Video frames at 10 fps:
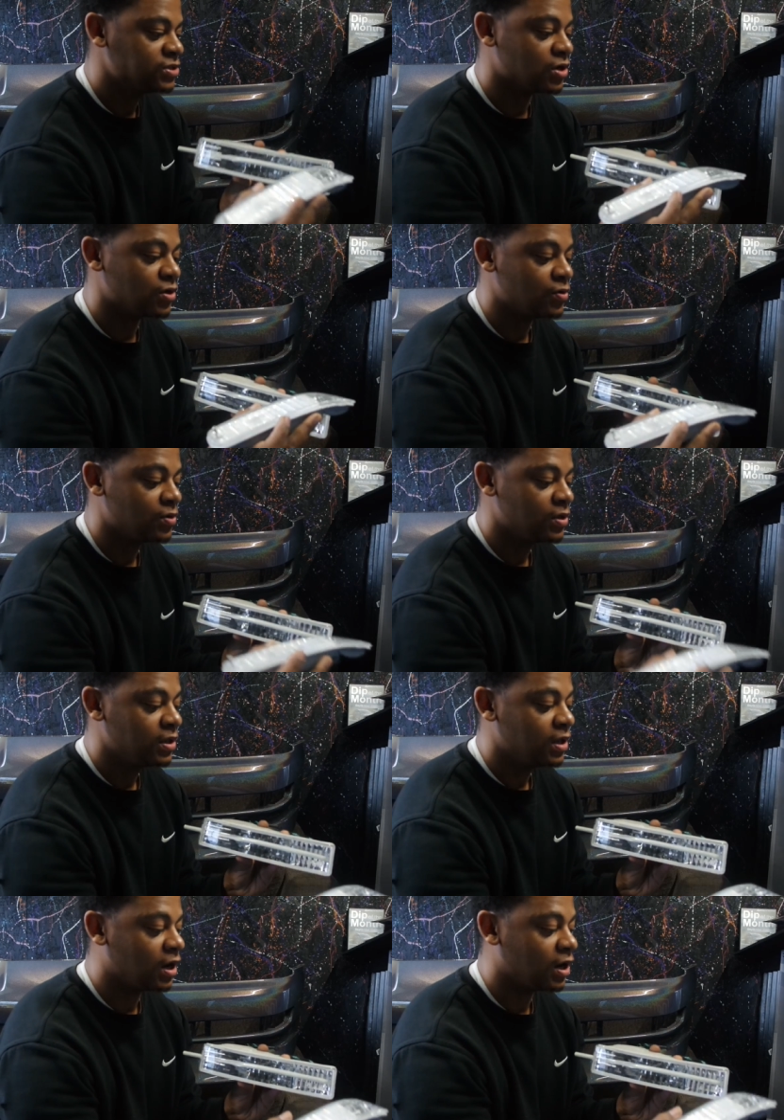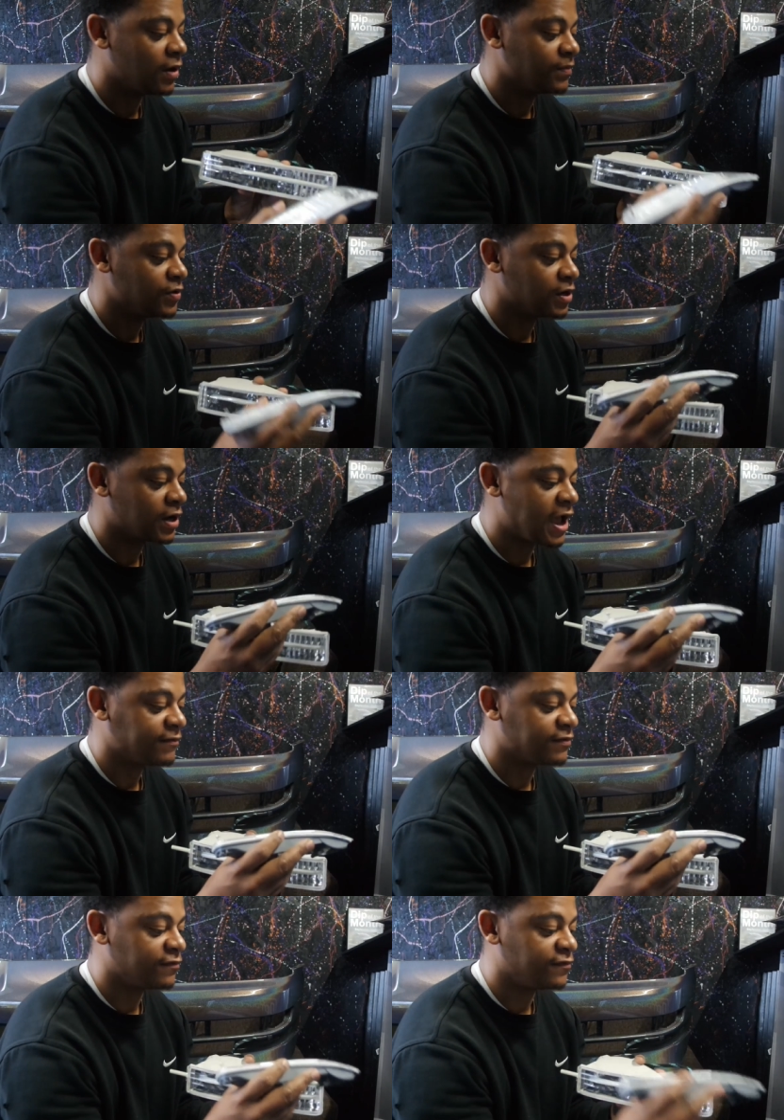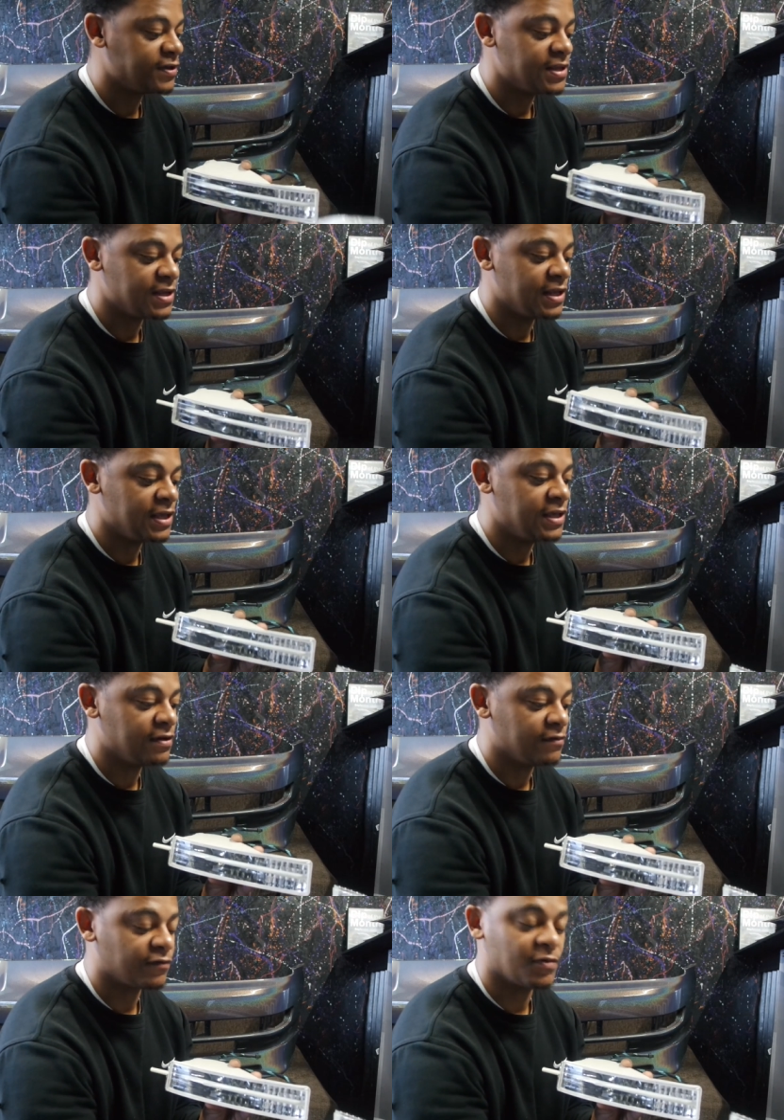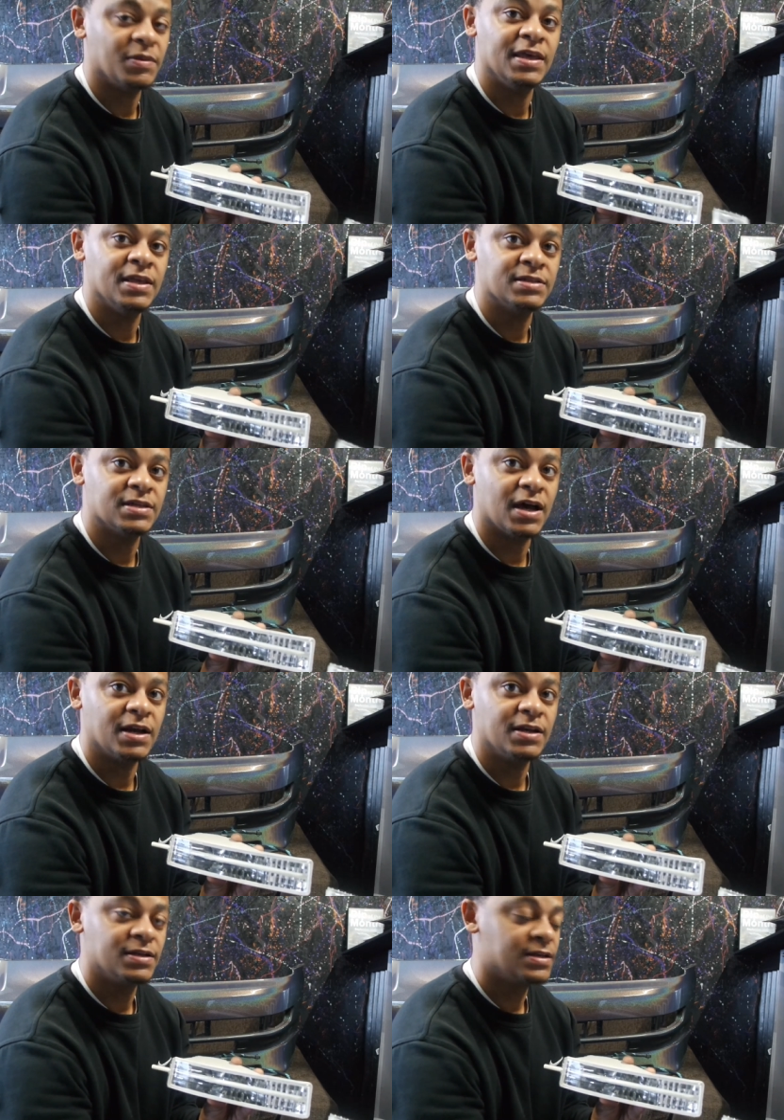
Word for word: So um, you're gonna have to feed it in from the inside.